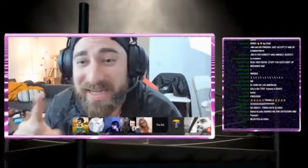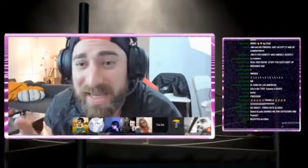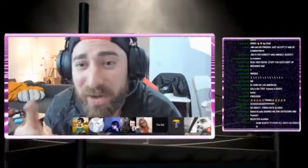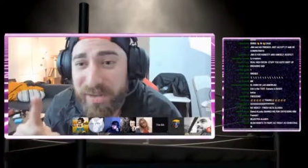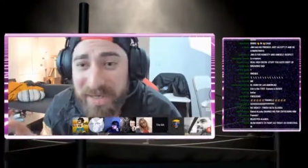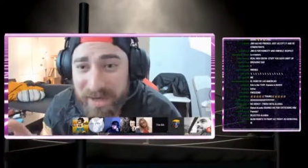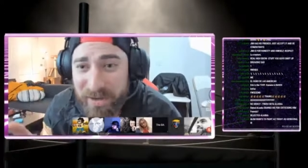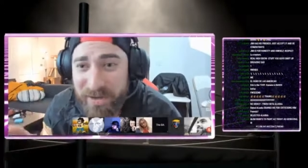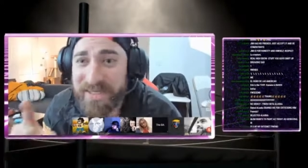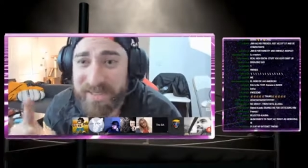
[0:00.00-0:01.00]
"kill
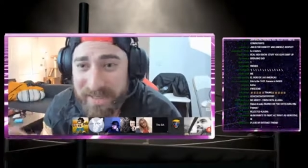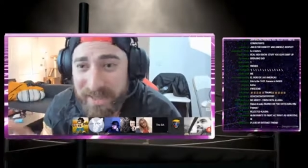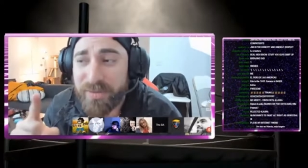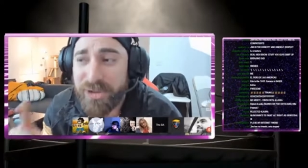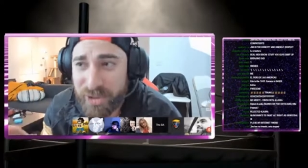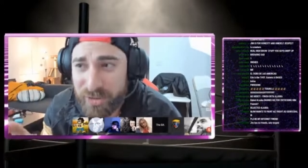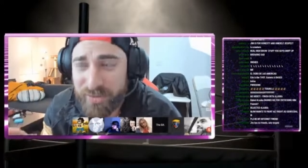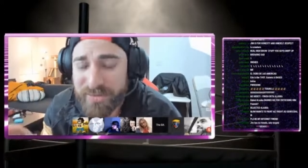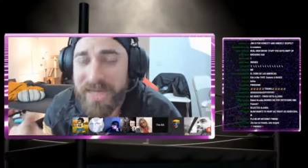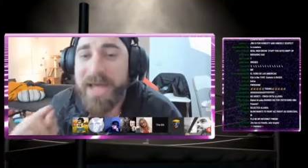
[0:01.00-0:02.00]
niggers" and "kill
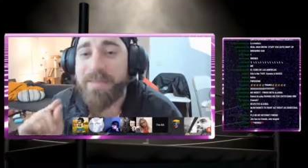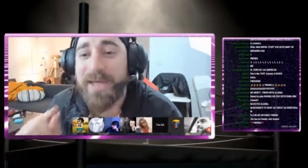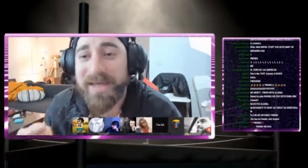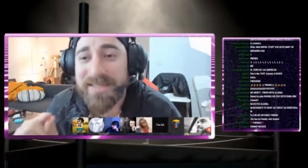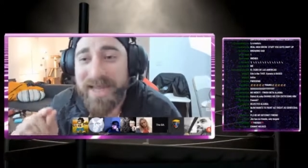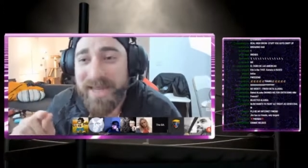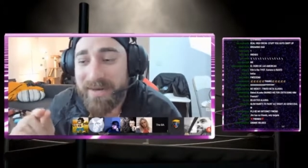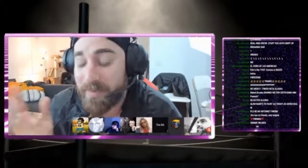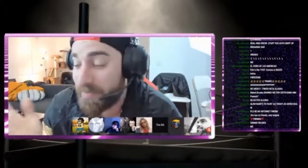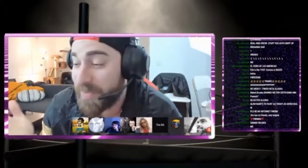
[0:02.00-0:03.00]
Jews" because
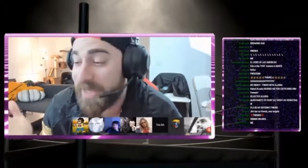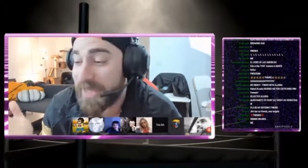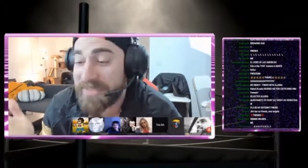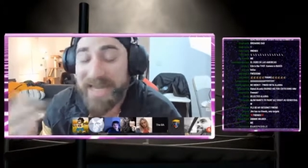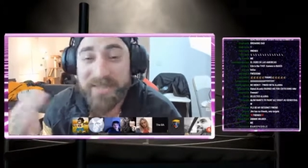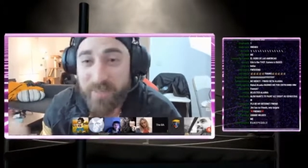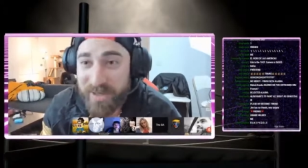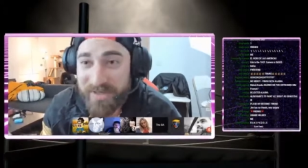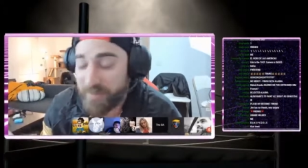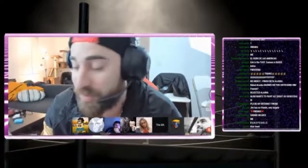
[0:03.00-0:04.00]
I because as
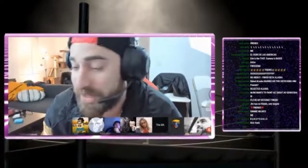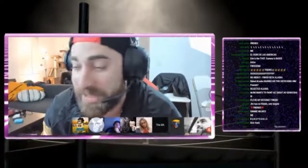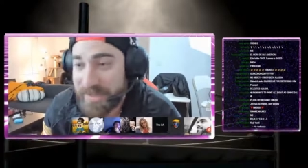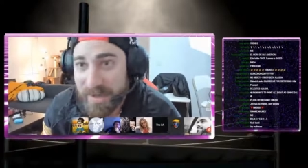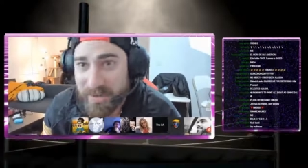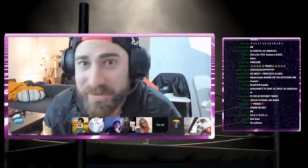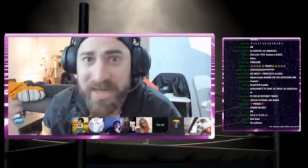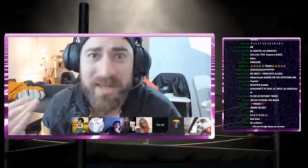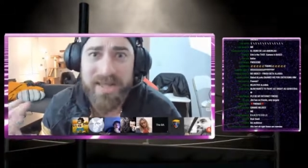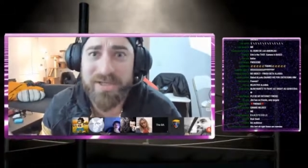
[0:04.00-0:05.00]
Brit, Brittany knows,
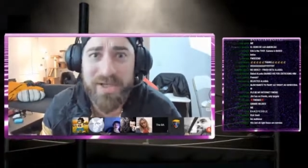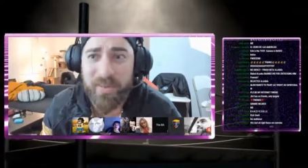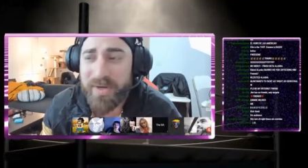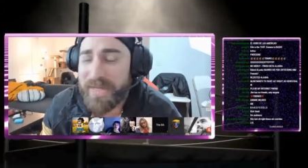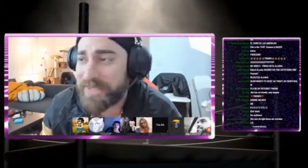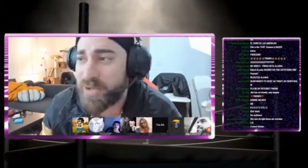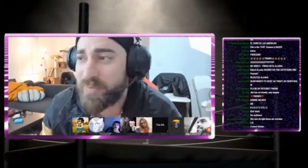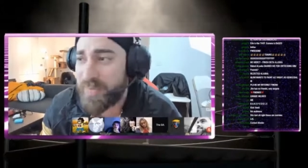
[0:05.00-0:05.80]
that shit will get you oh,